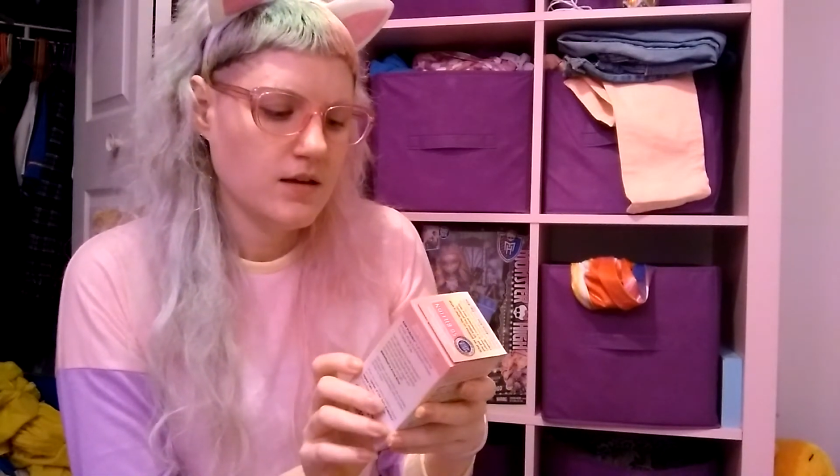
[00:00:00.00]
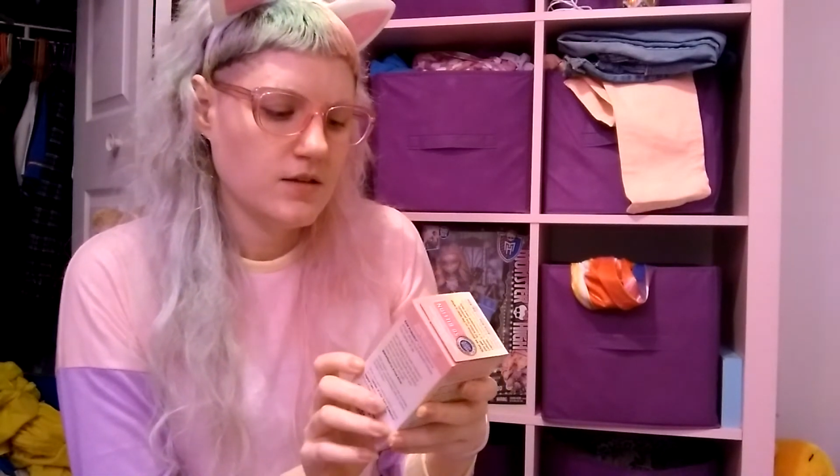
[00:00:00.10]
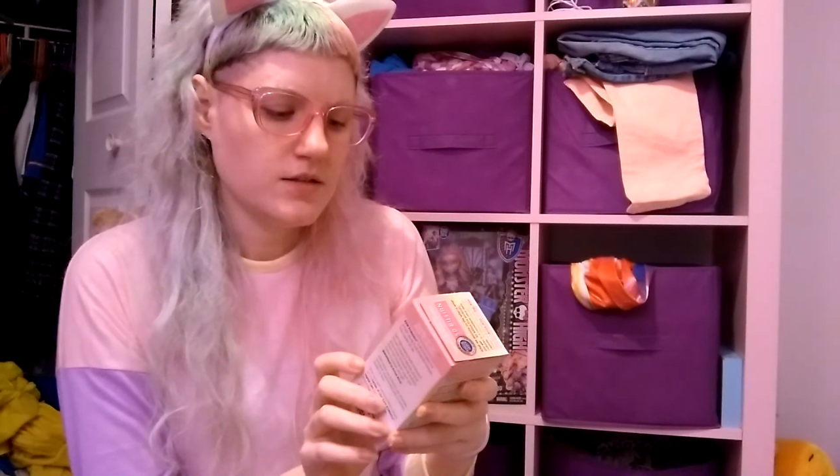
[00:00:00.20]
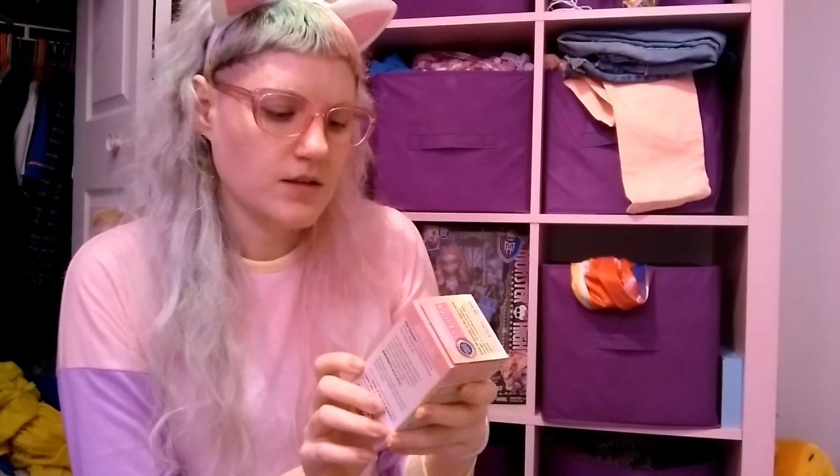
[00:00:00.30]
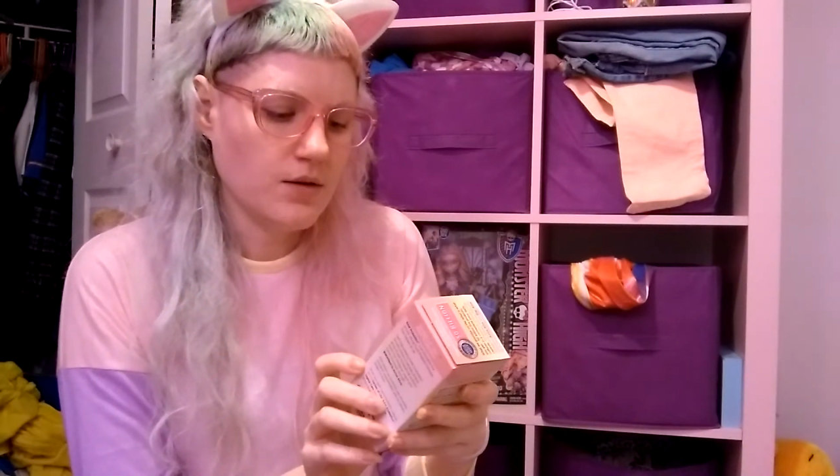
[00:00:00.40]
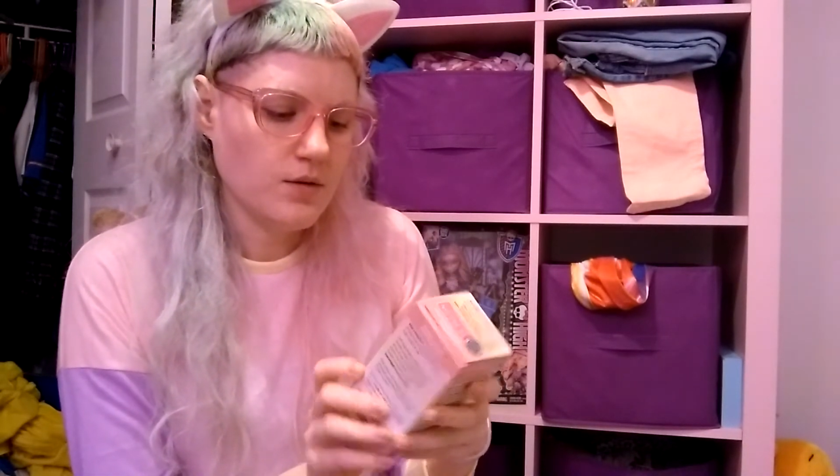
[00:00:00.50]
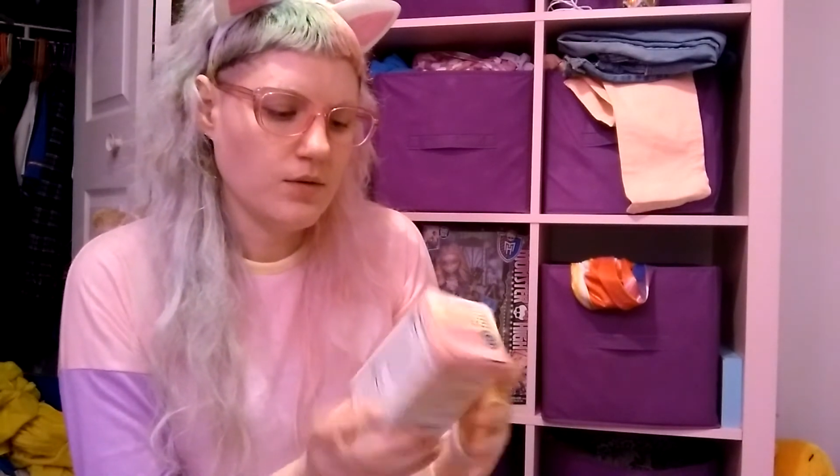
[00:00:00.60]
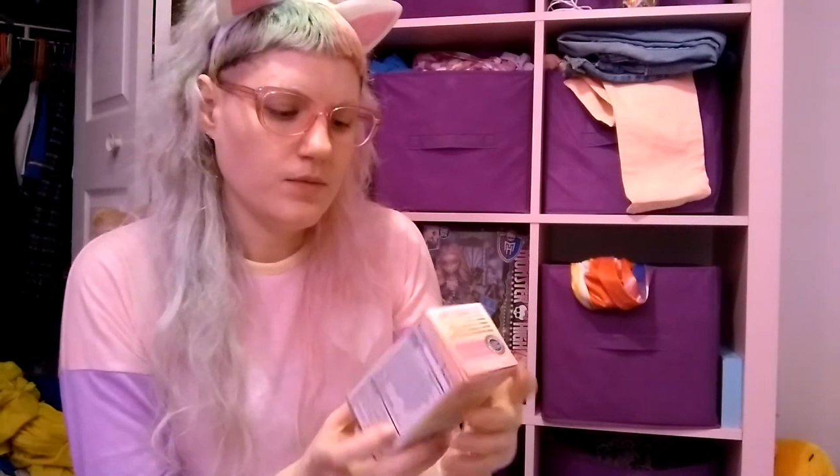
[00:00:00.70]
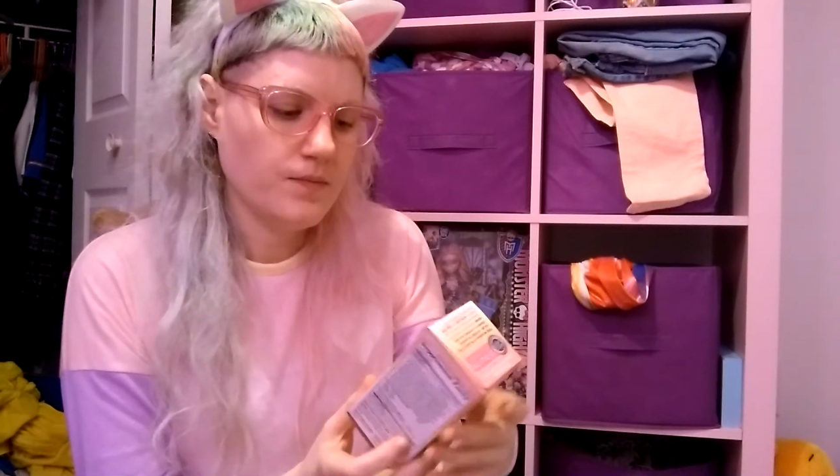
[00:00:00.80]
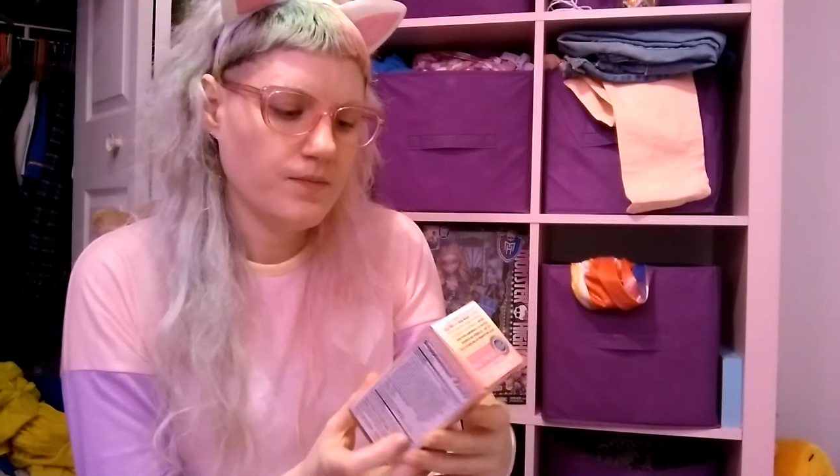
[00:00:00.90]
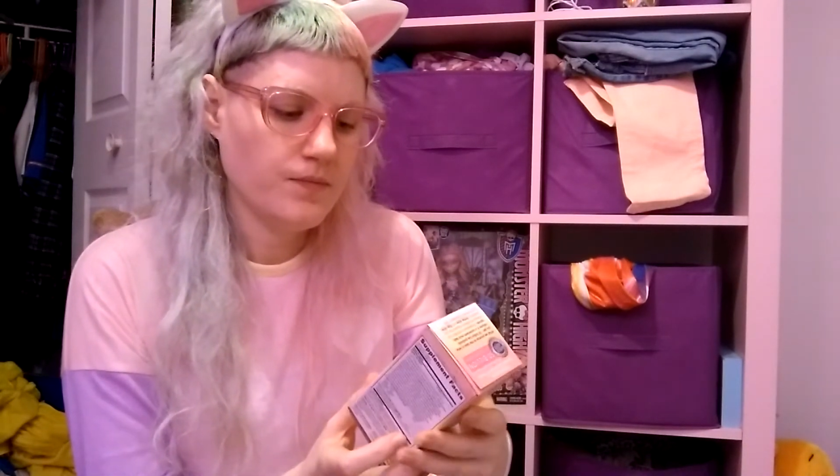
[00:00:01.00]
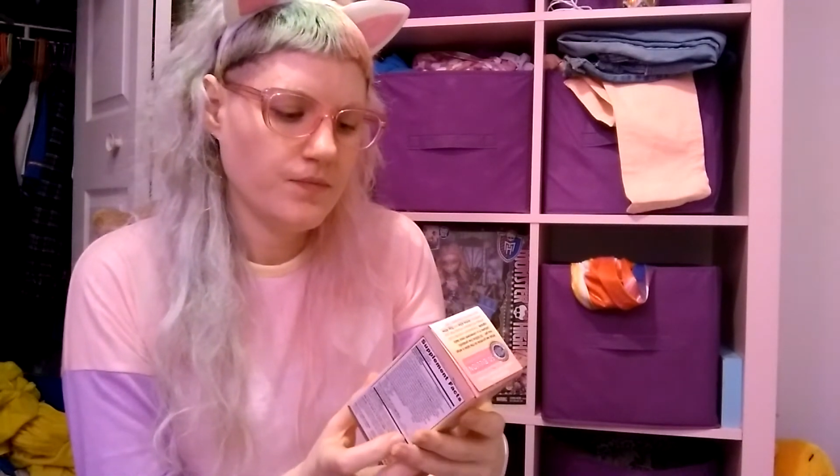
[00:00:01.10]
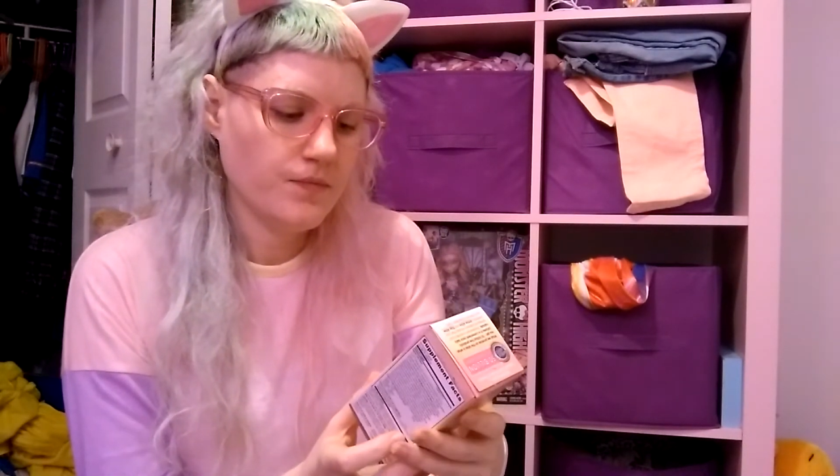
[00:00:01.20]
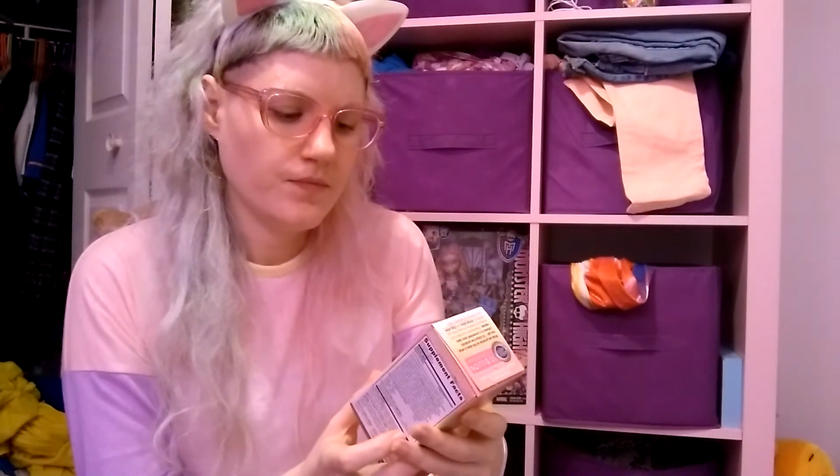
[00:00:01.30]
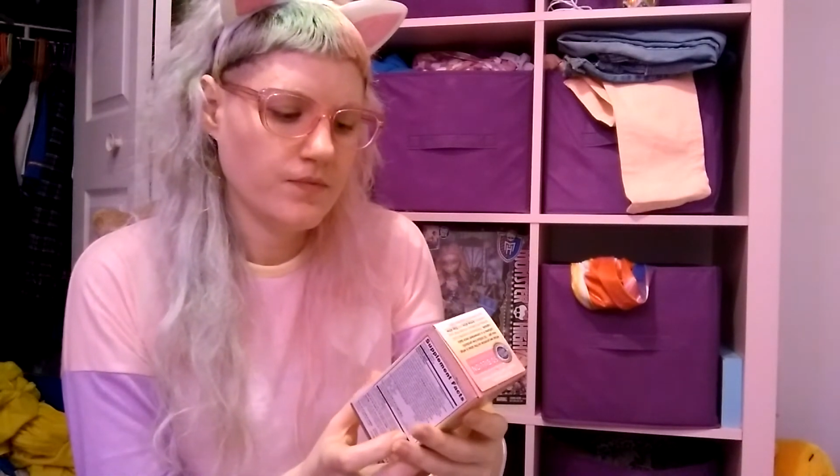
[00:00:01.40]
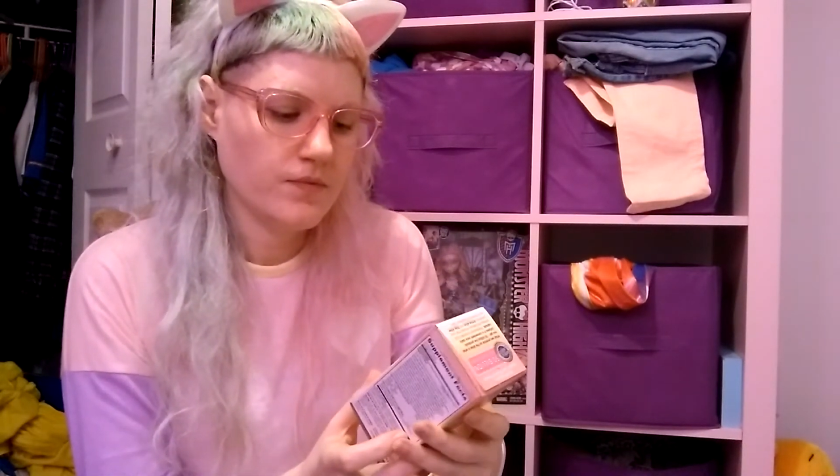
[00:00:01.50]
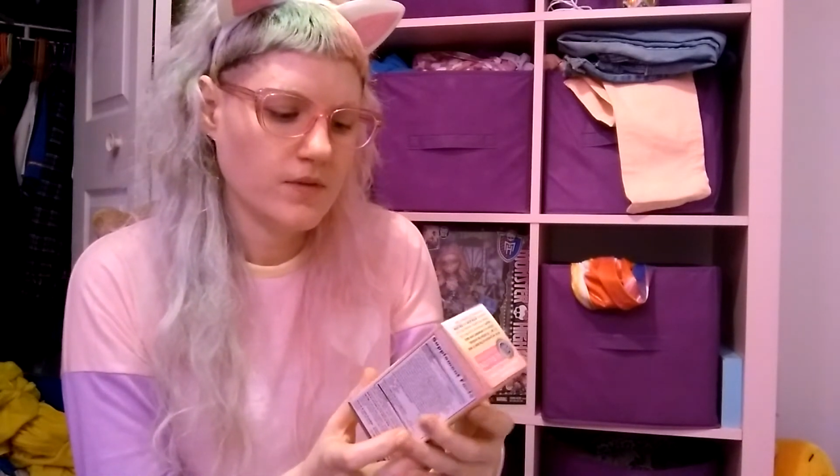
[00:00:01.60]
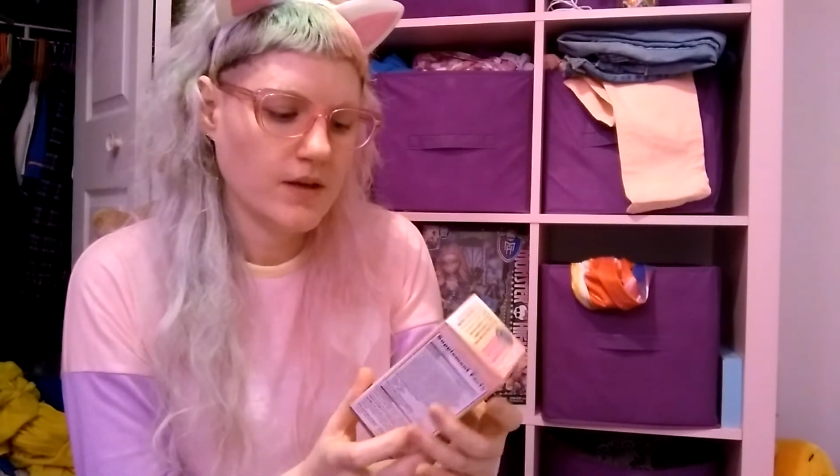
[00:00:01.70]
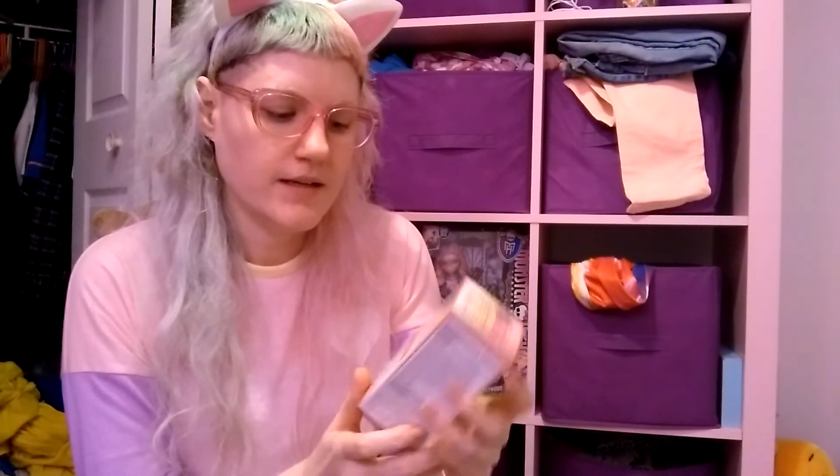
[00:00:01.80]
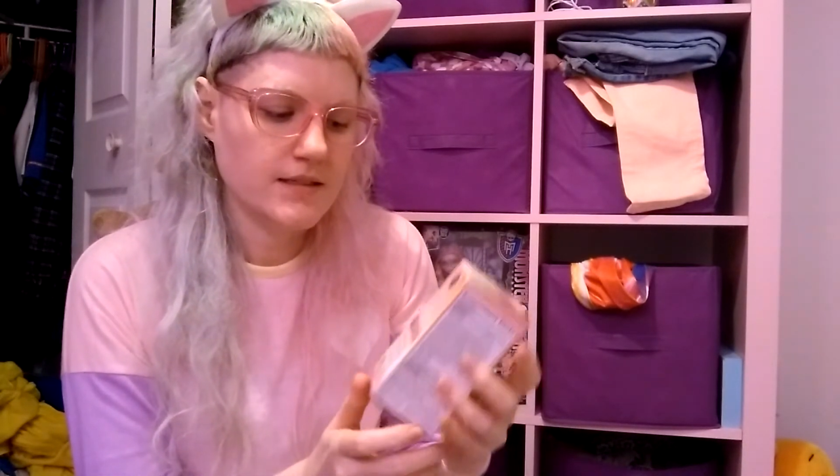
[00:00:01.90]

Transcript: So I